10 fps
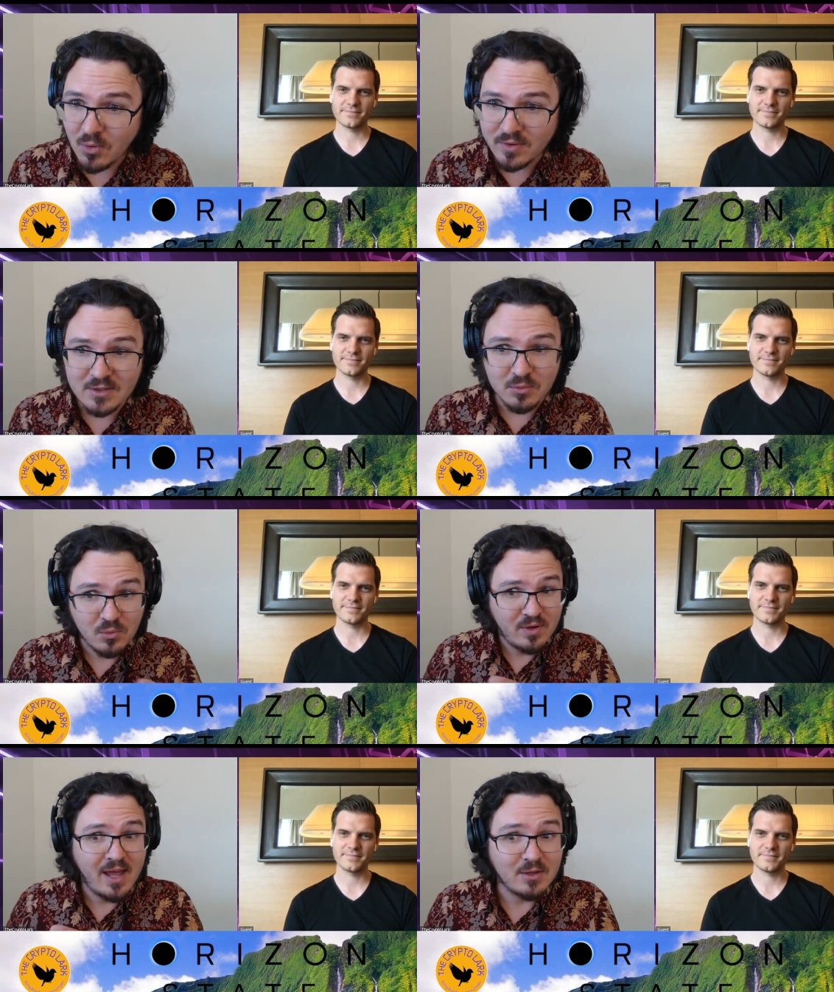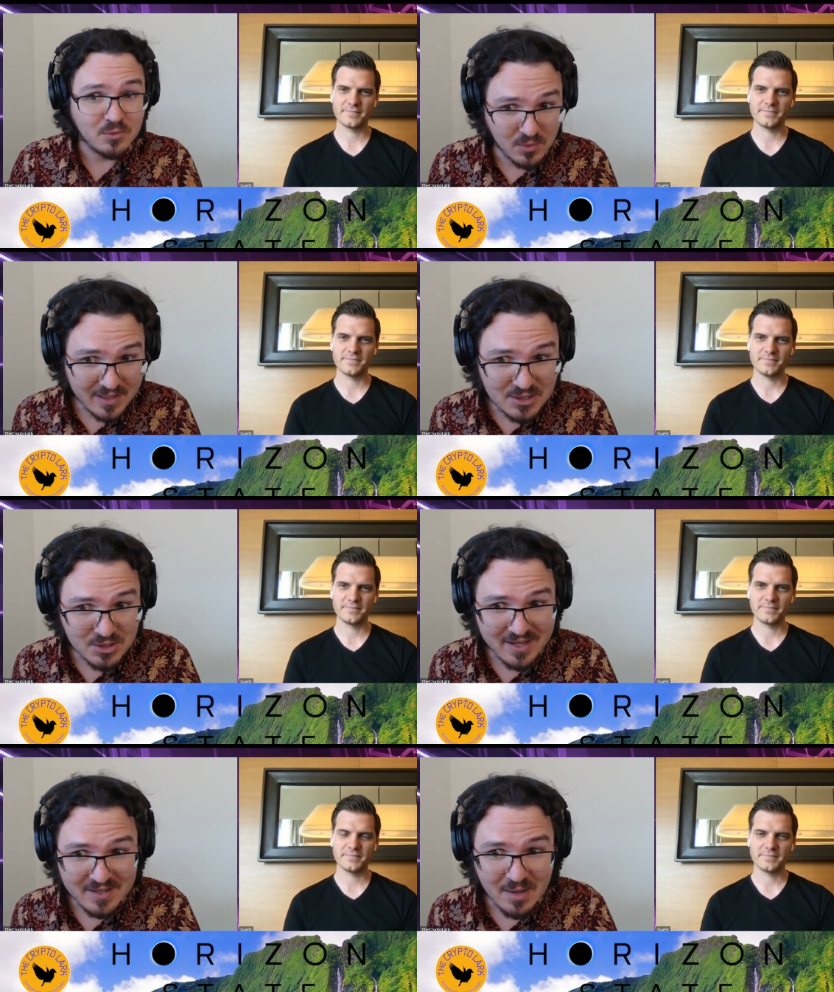Speaker 1: that's has run a
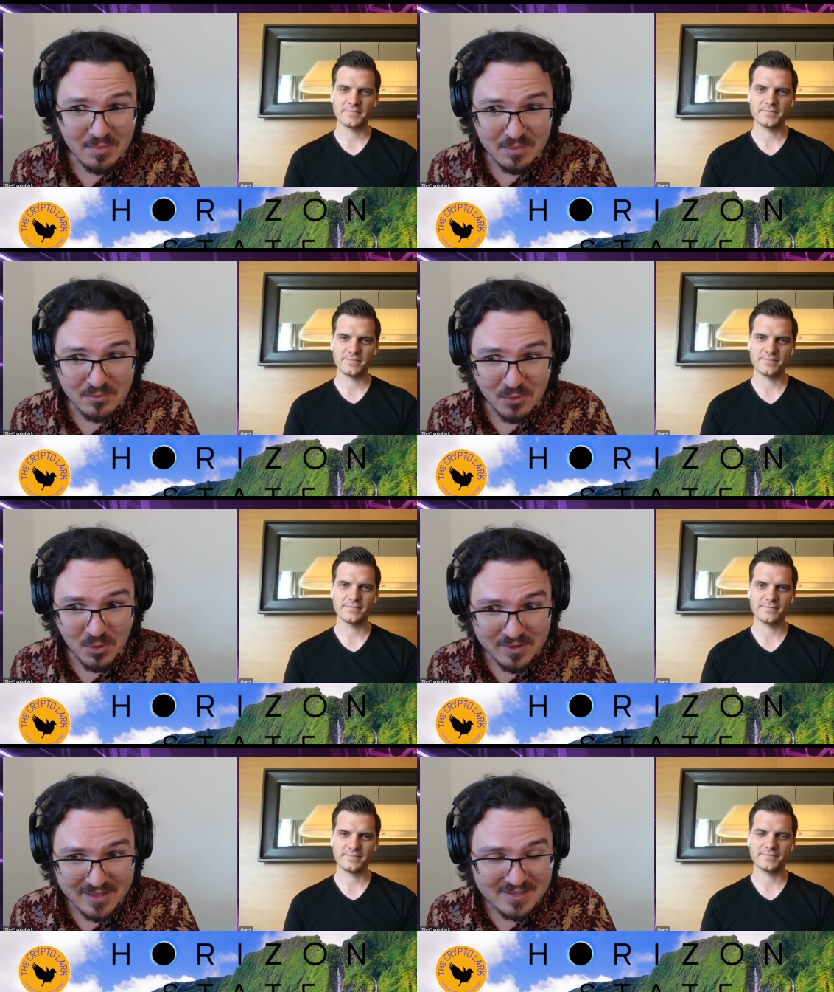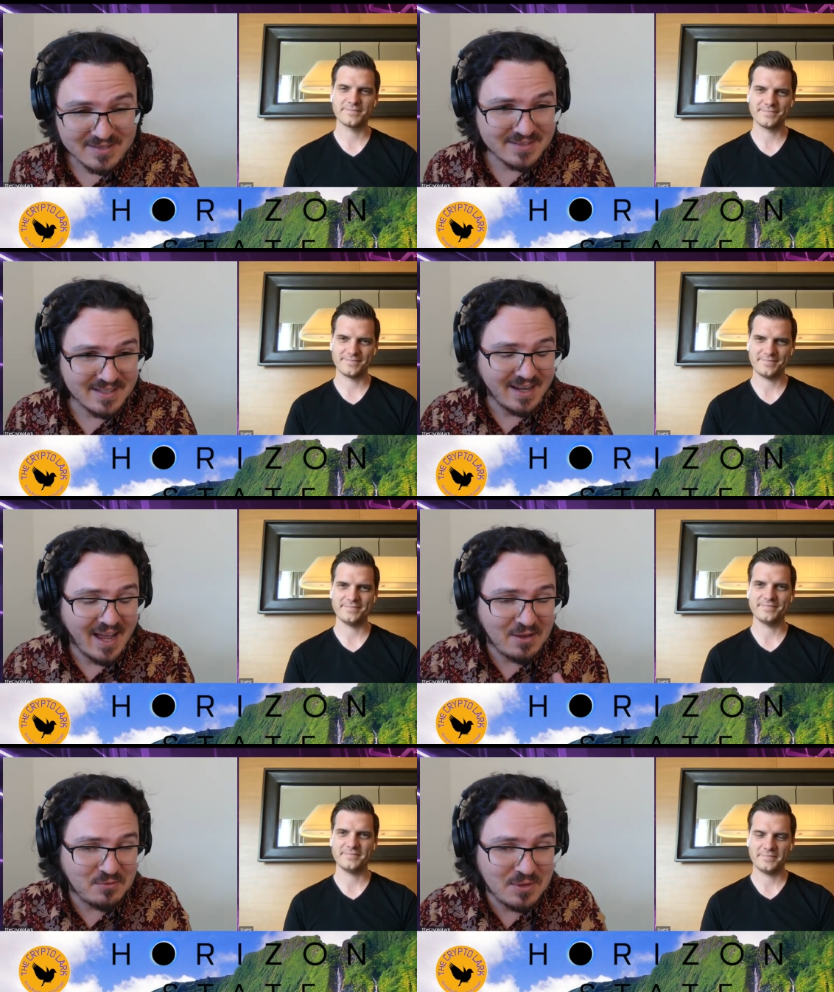giant company before because I
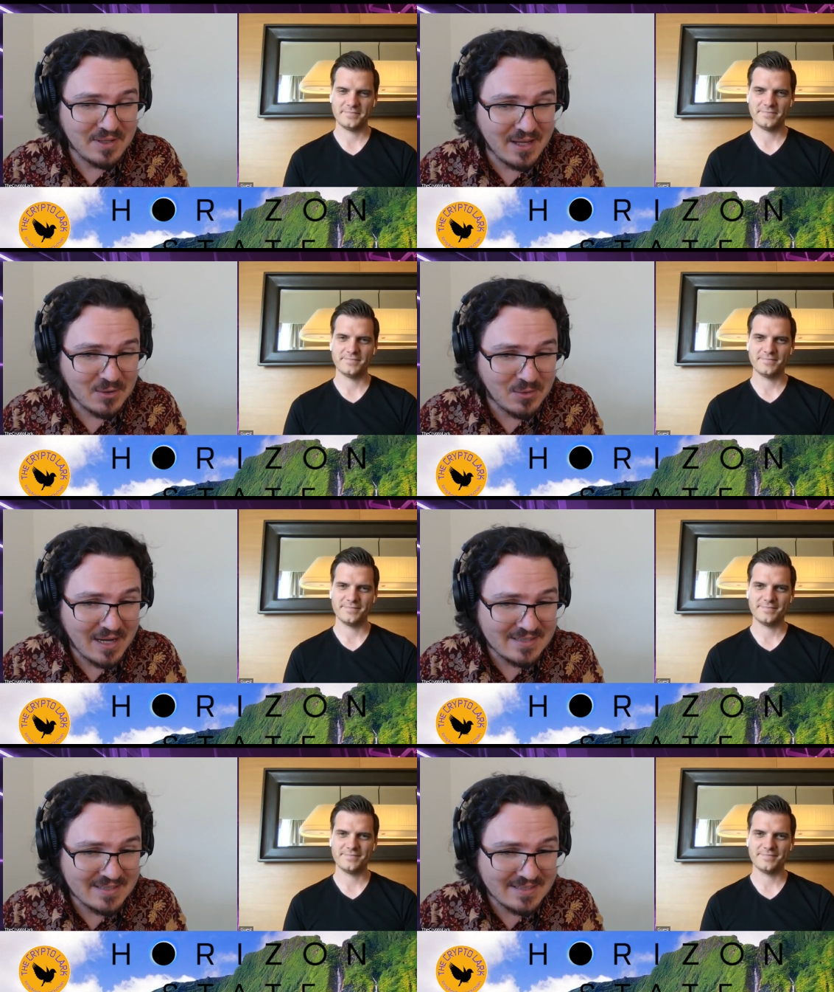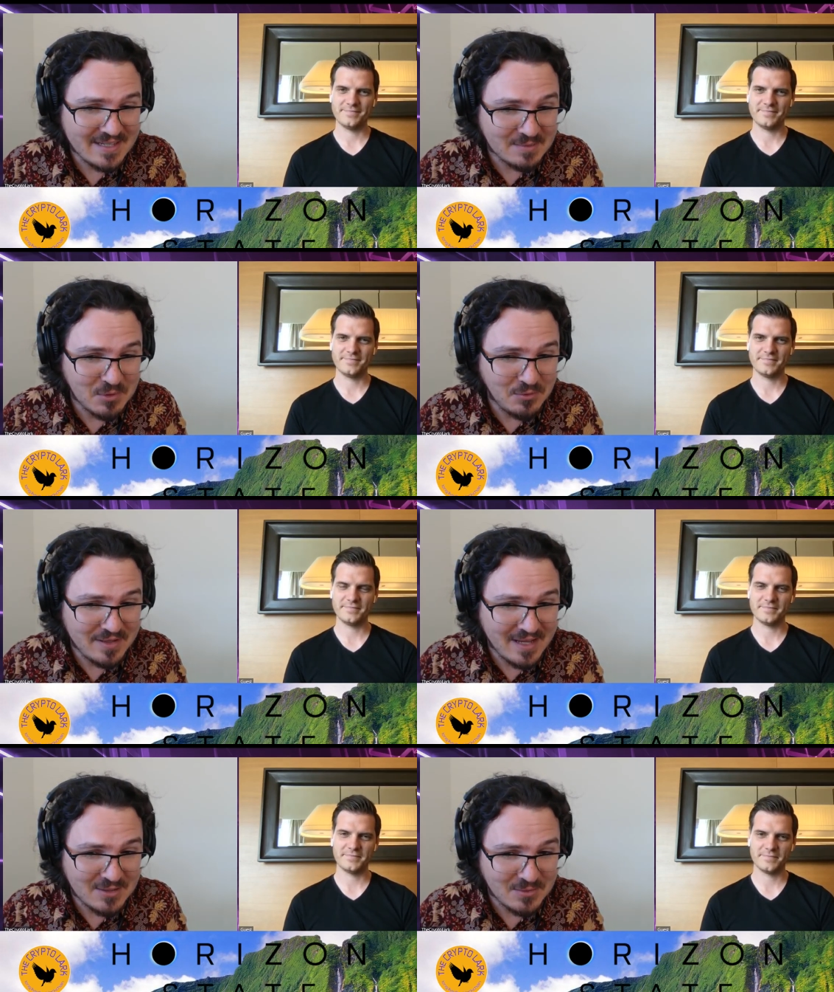feel like Horizon State's moving in
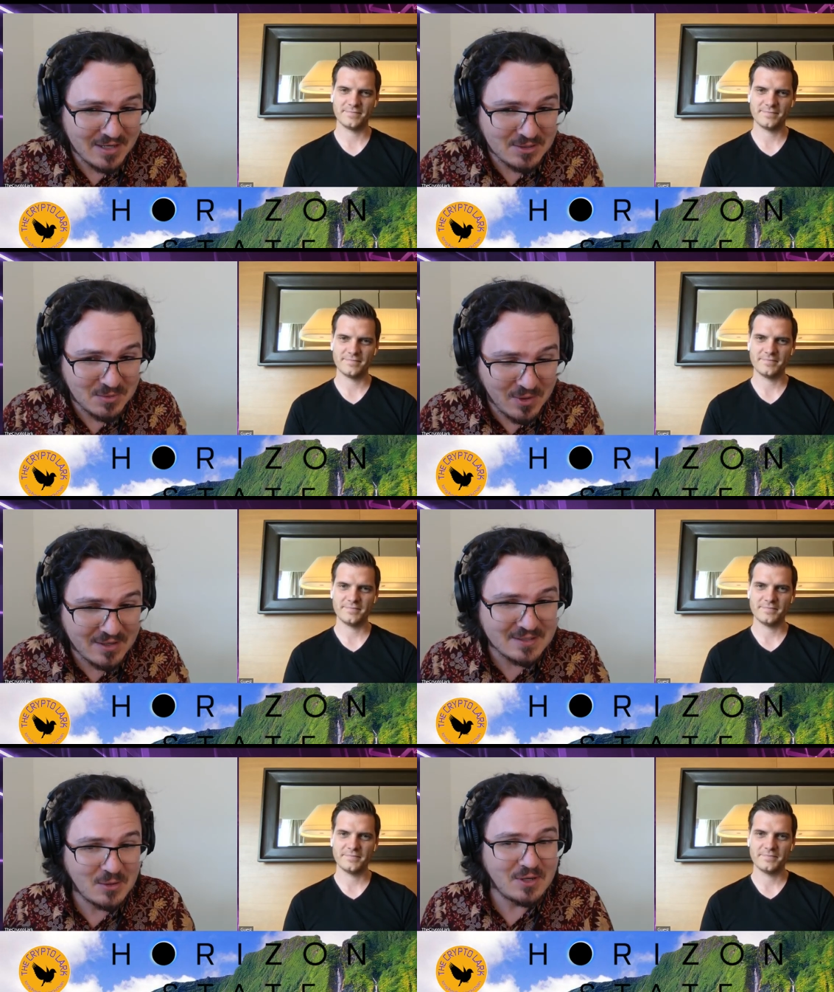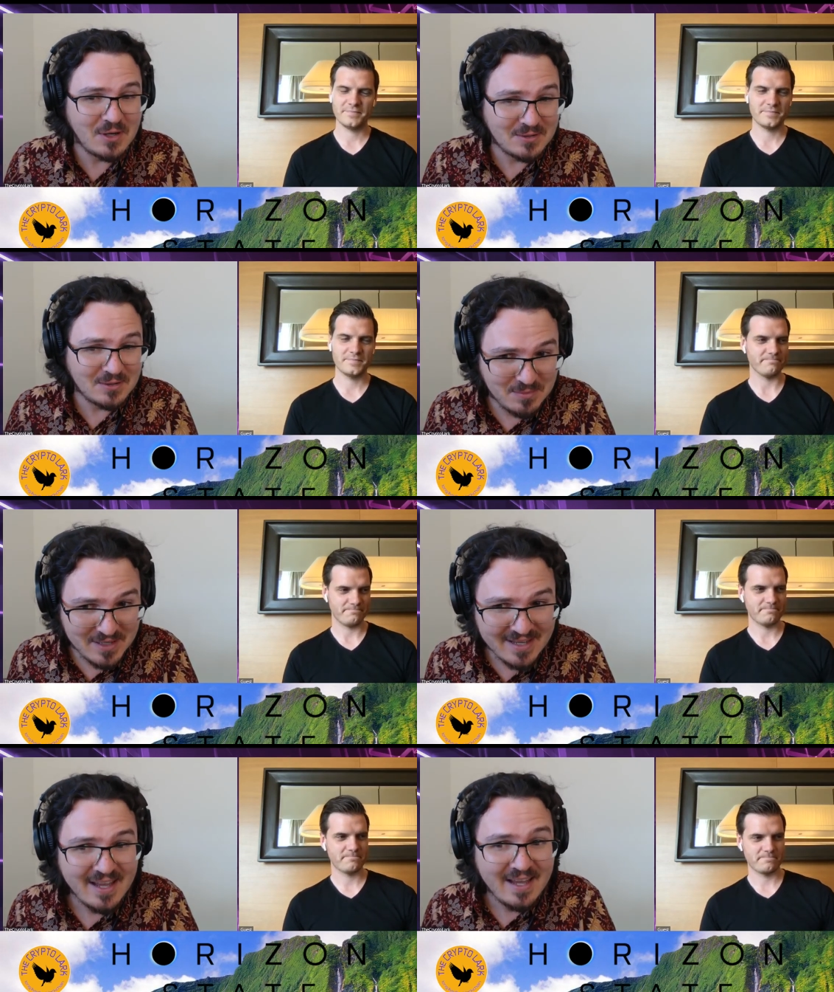that direction where it's going to also be
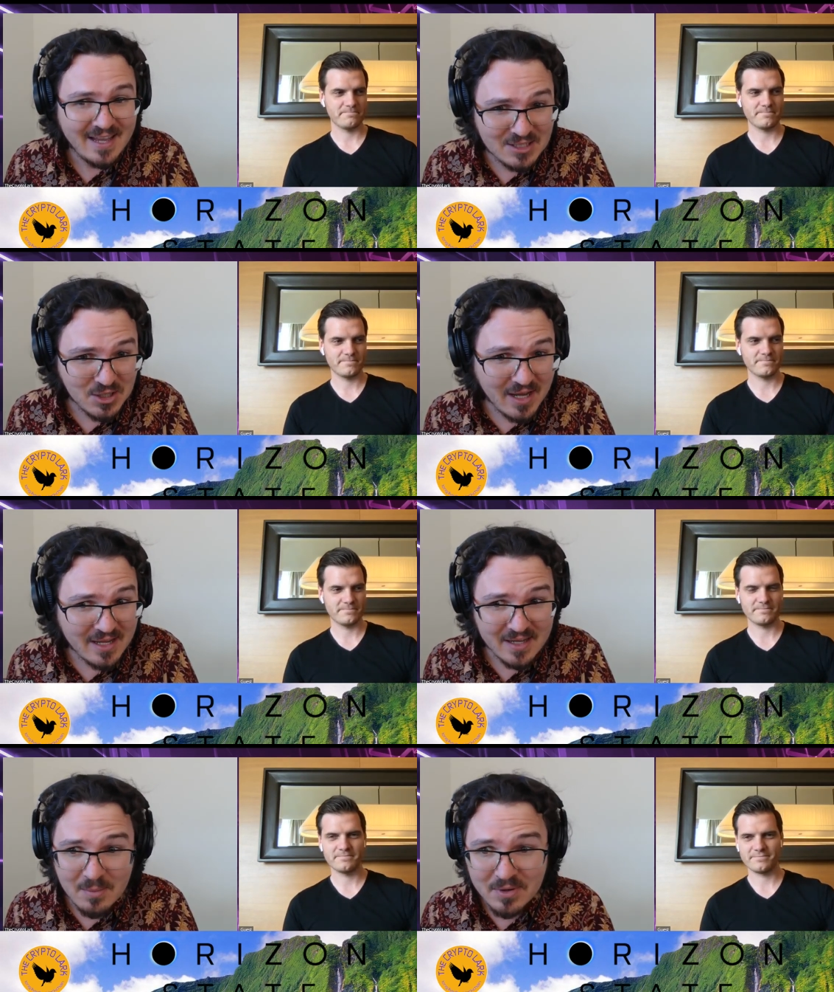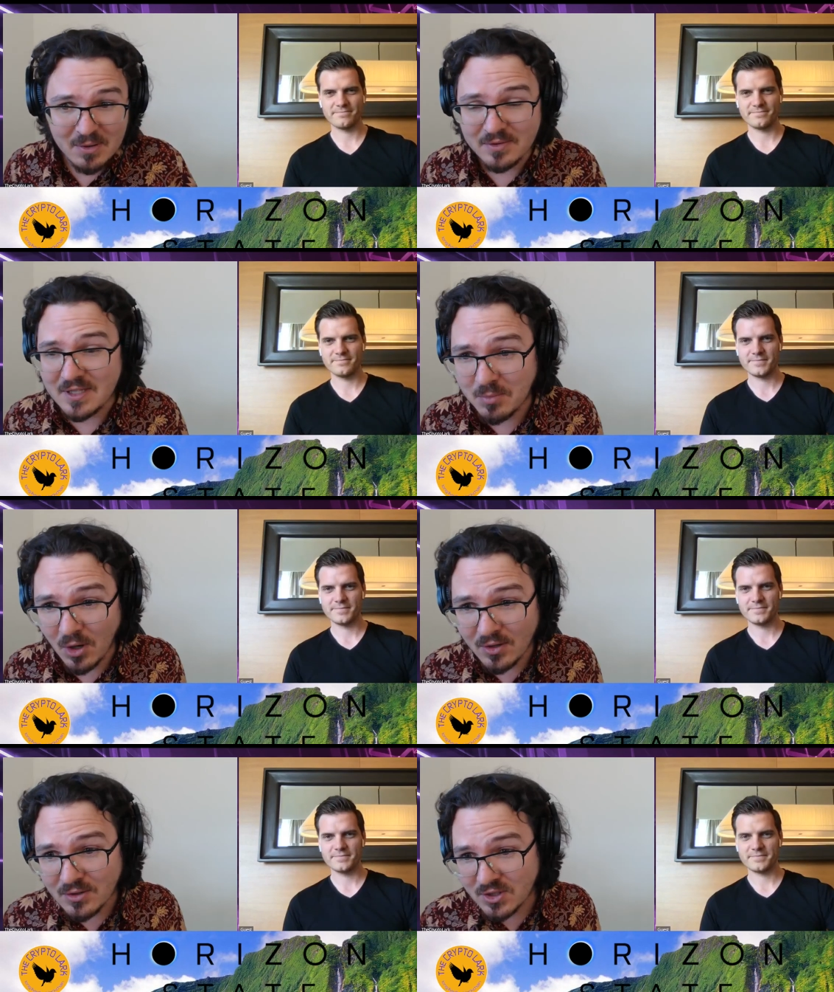a giant company with these
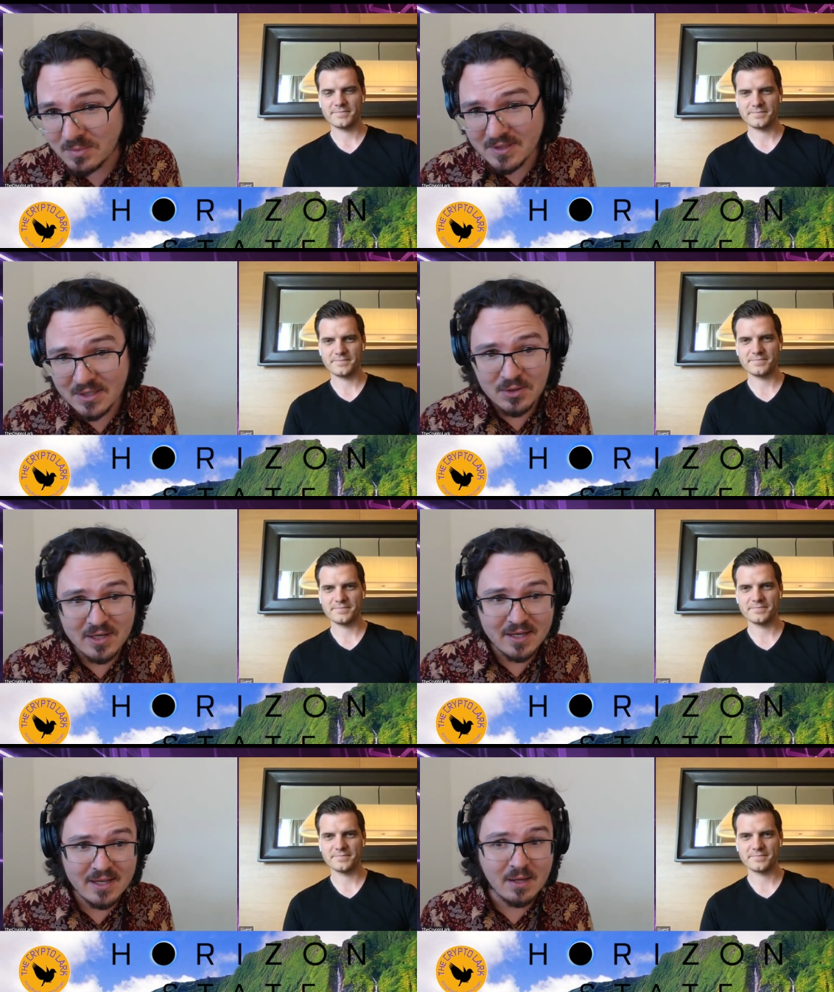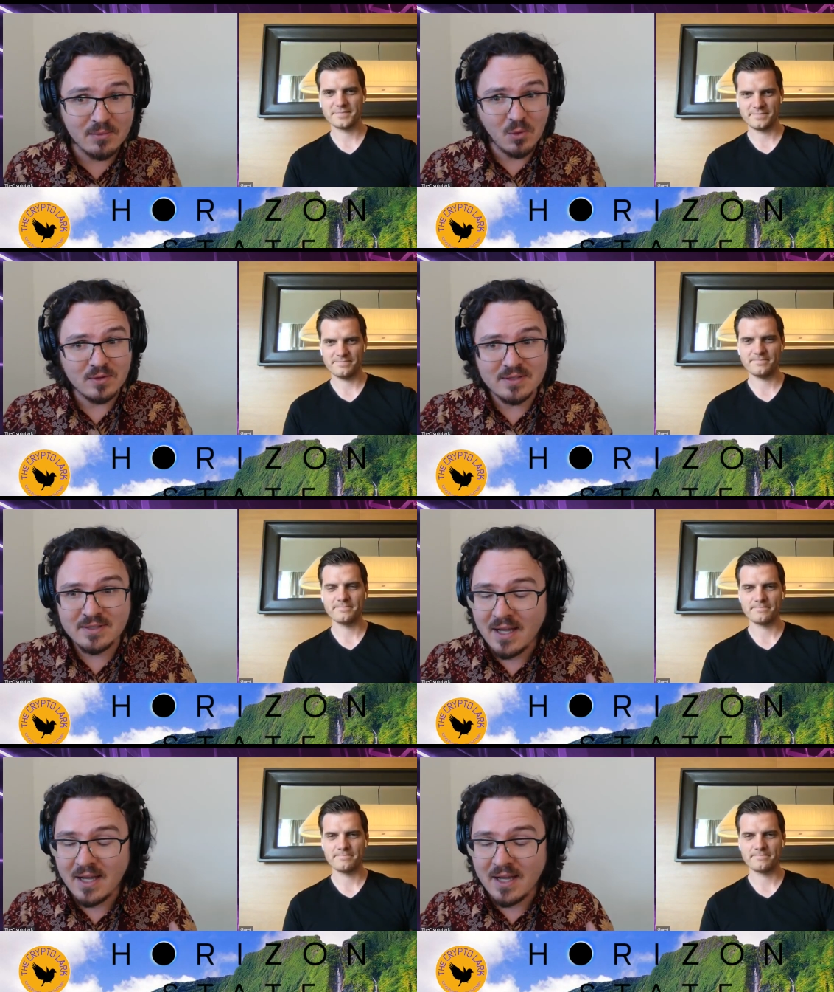partnerships that you're getting, of course.